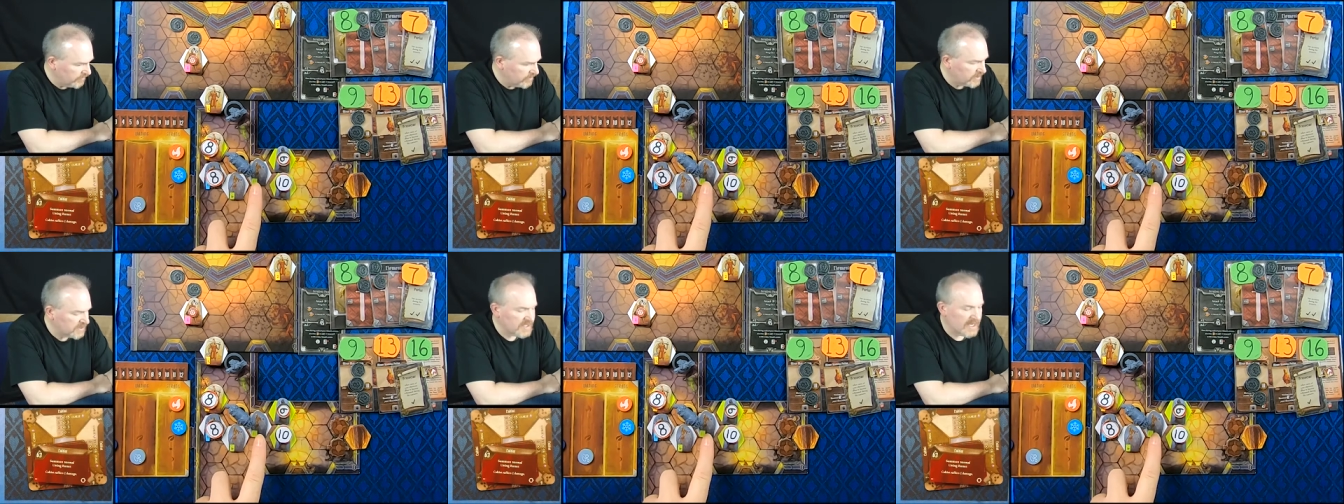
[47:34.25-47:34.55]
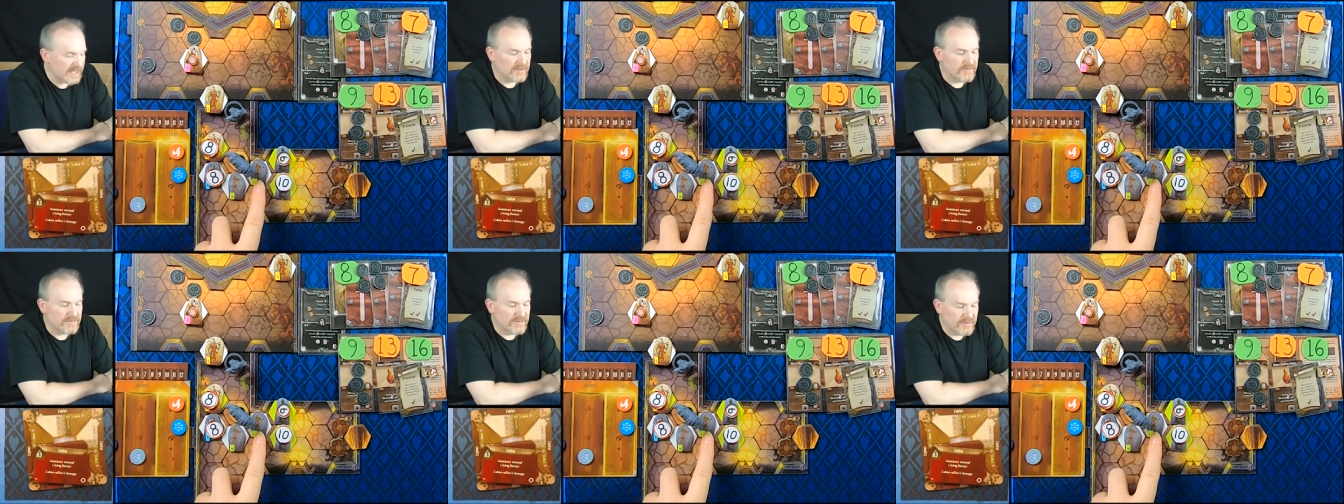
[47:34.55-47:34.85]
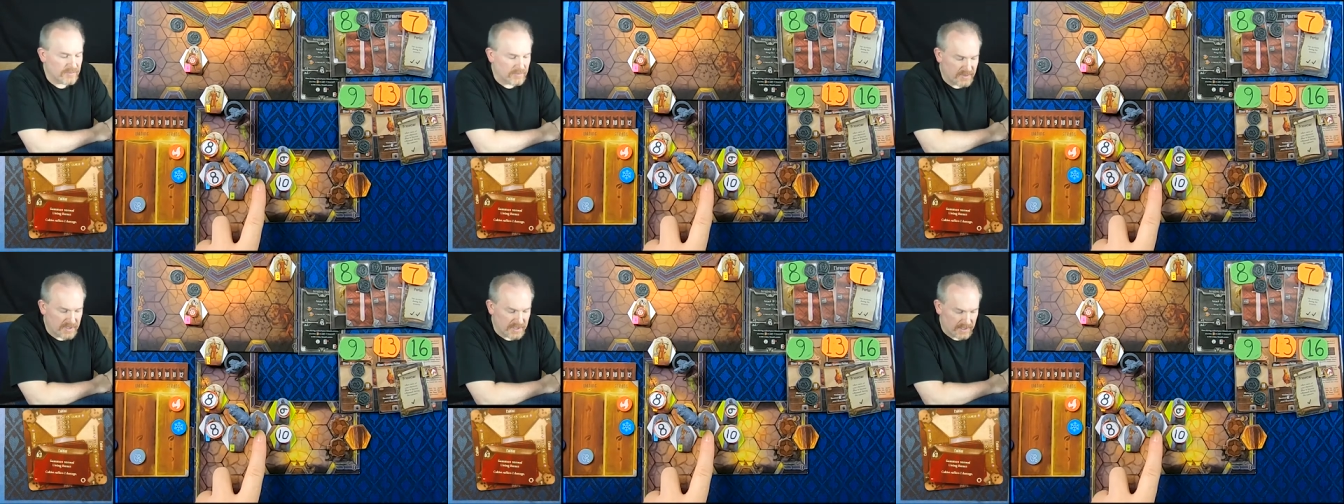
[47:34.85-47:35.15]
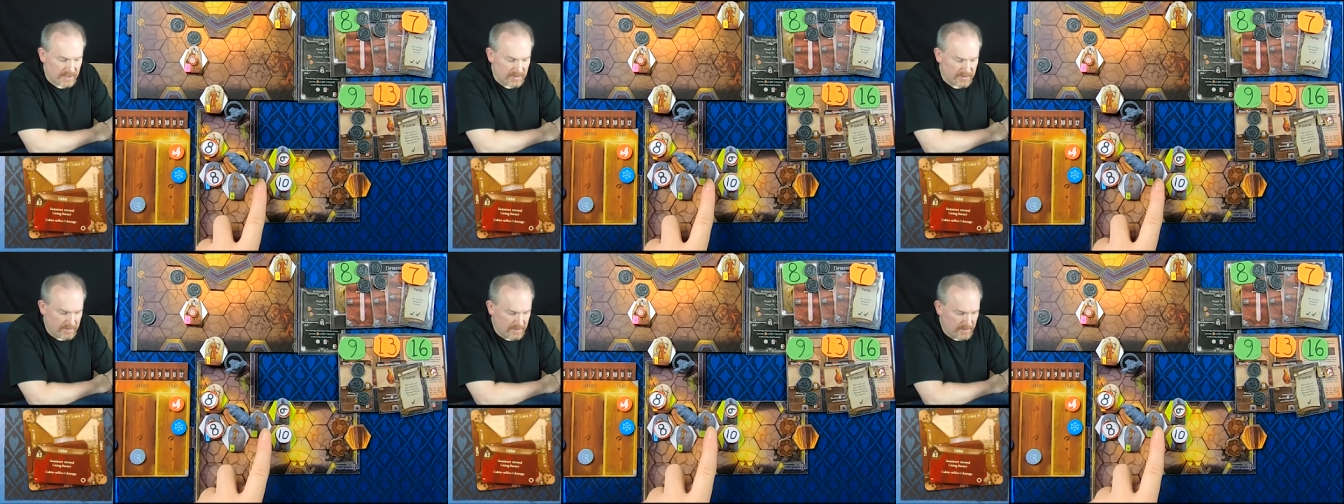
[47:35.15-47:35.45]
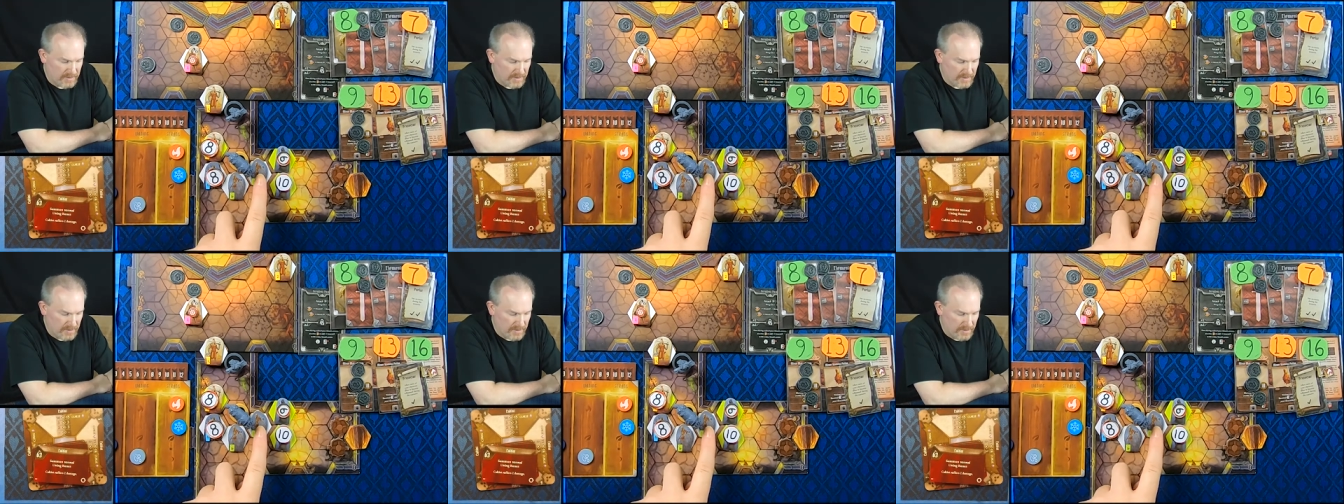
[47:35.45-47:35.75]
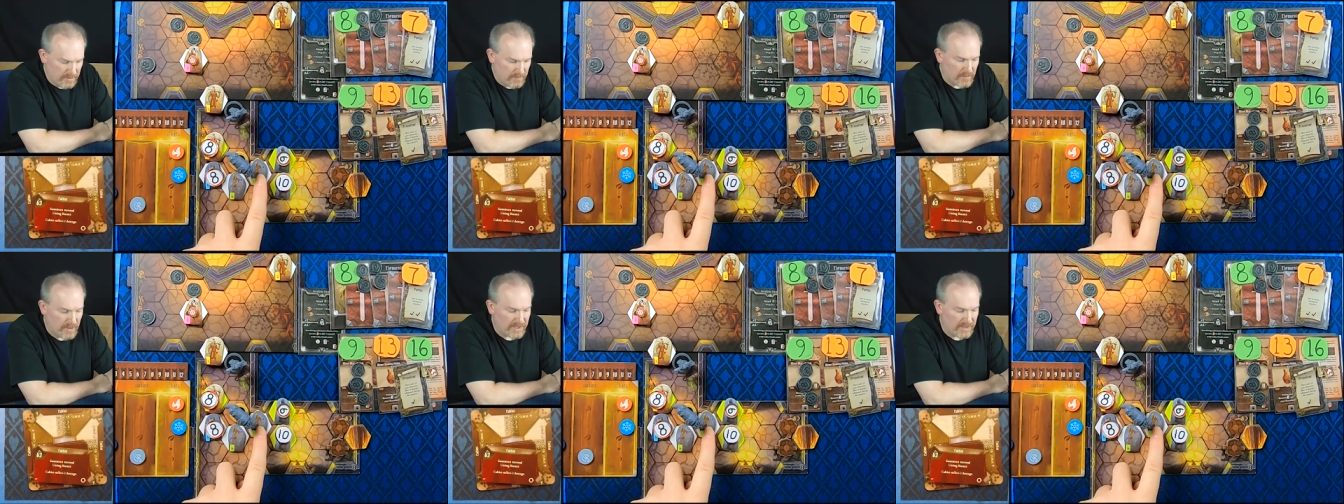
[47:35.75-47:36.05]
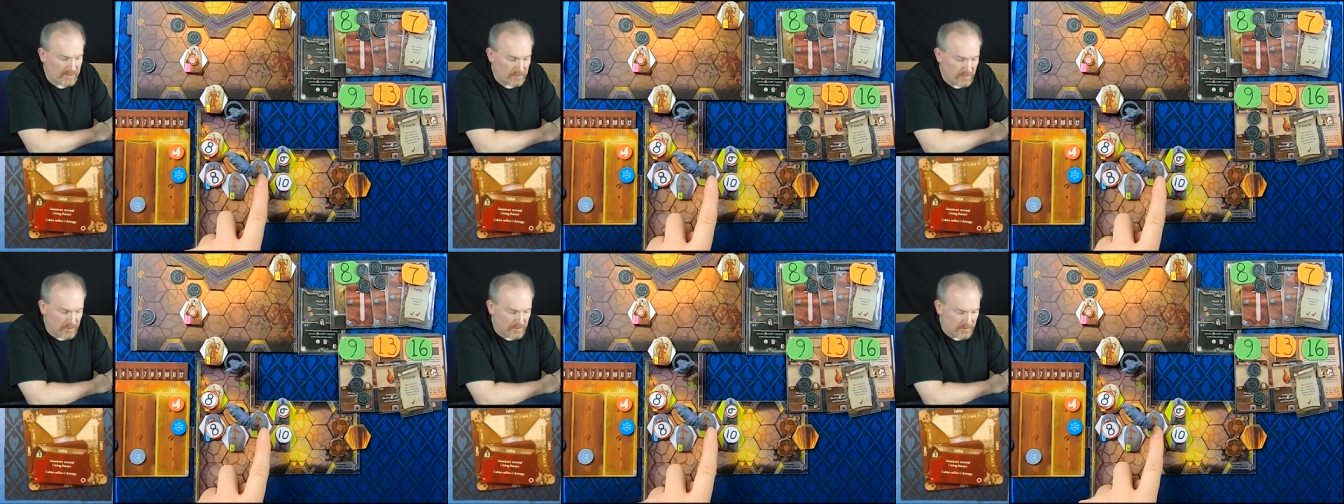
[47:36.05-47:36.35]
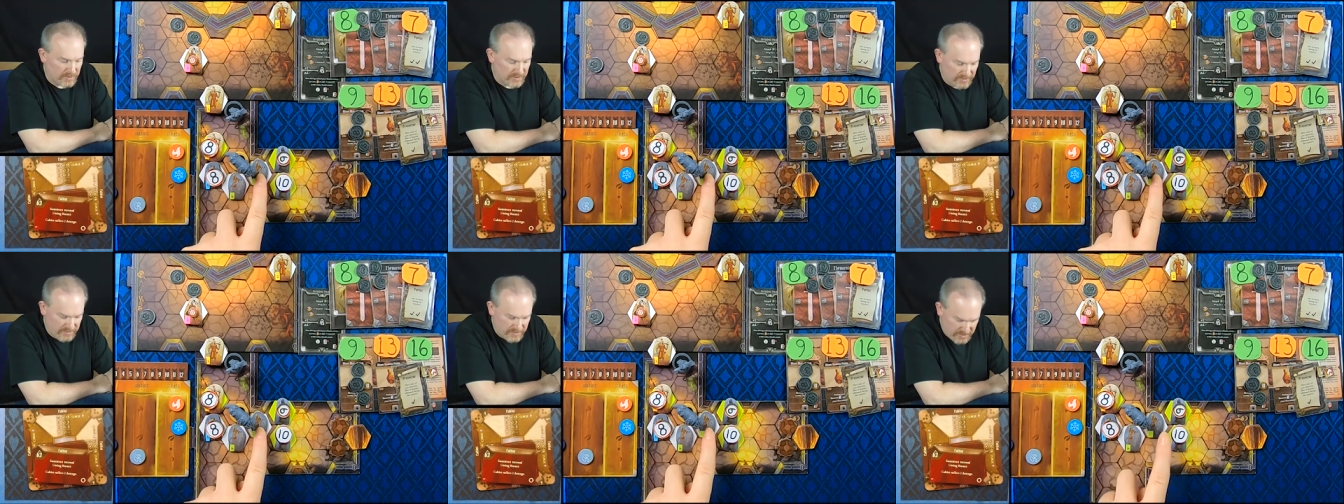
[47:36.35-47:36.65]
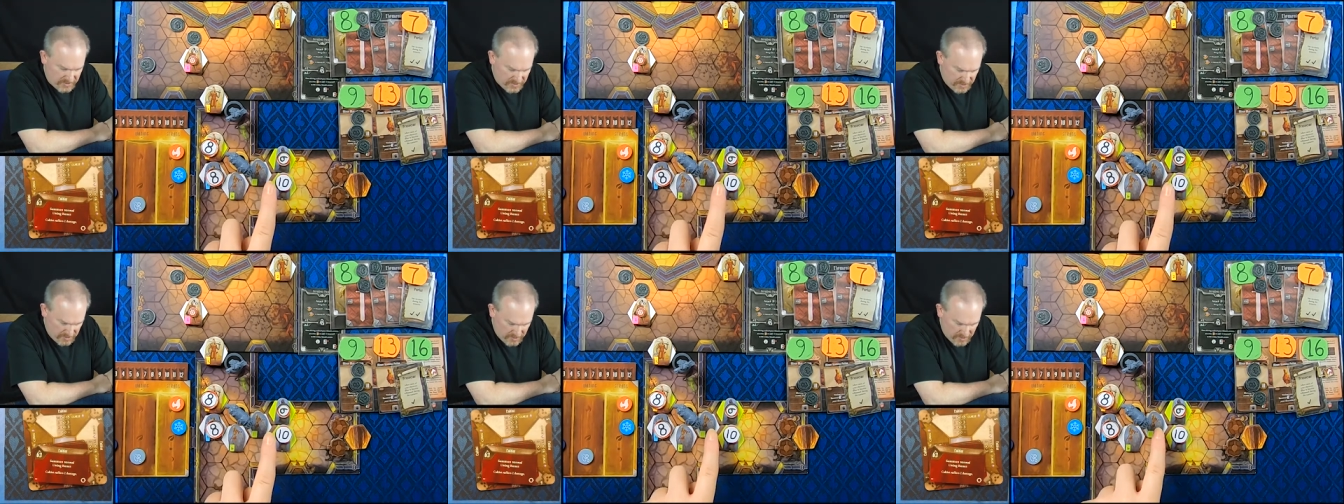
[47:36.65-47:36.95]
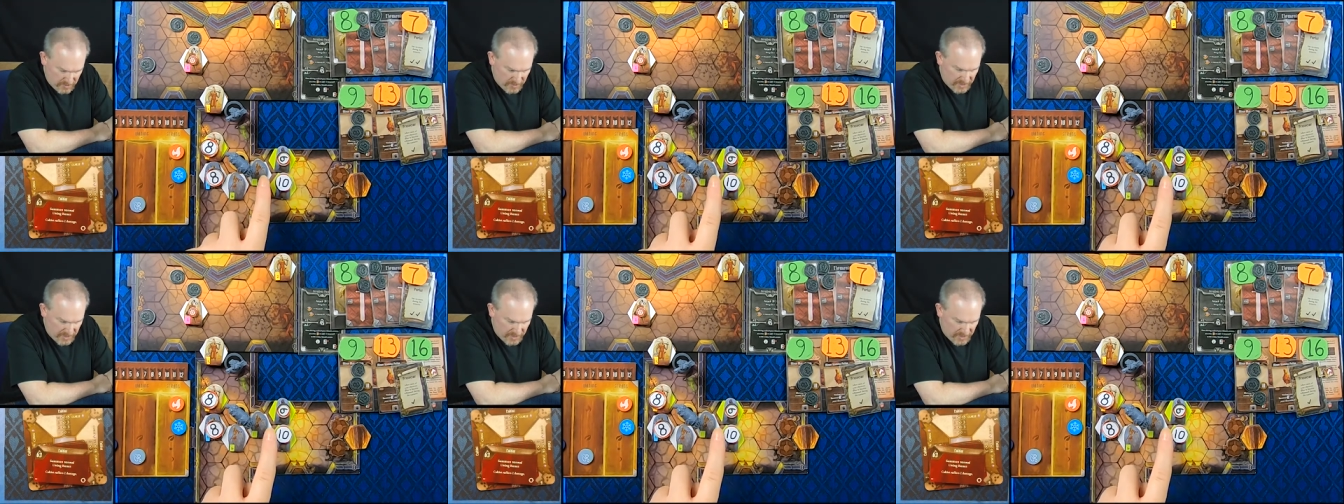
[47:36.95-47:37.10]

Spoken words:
Attack of 3. -1 was 2.